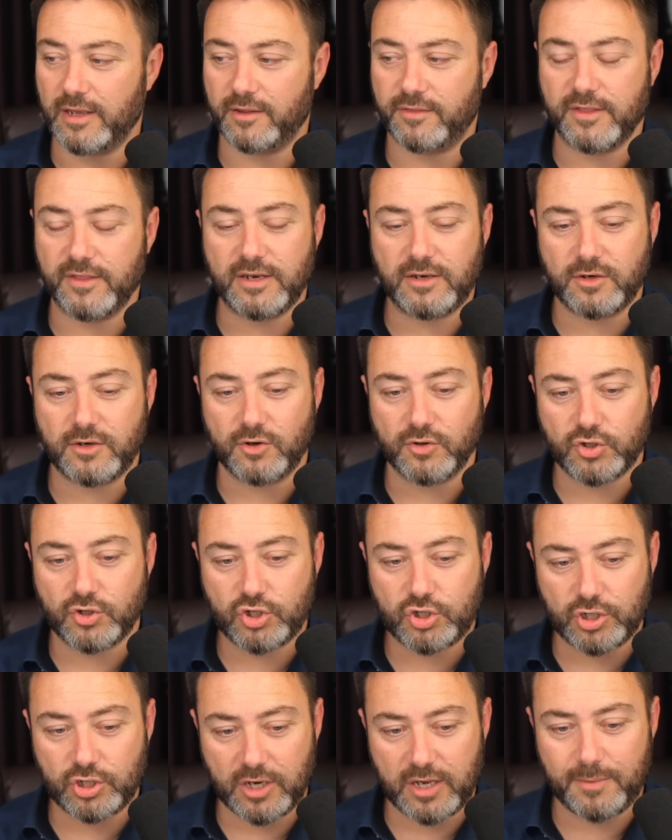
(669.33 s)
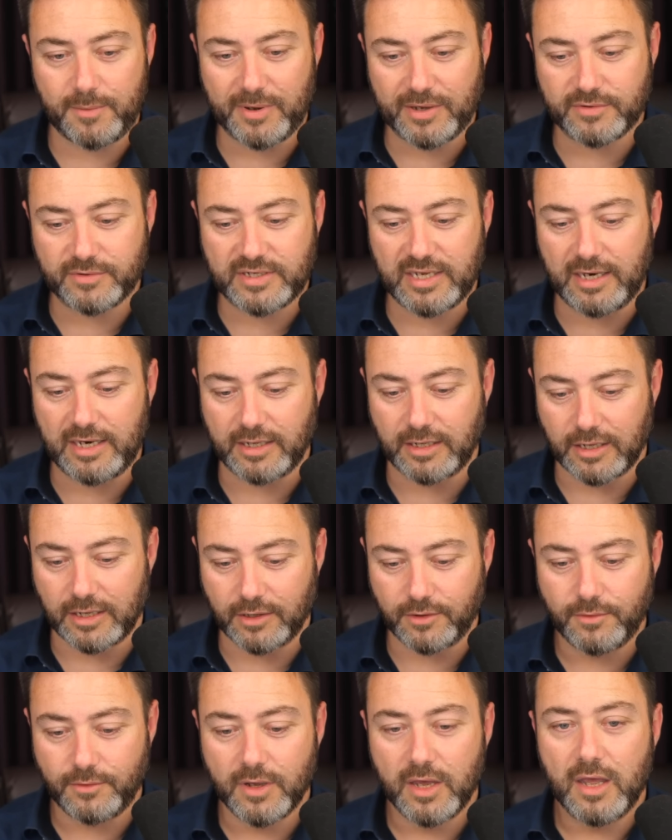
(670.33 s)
They're not shy about telling you,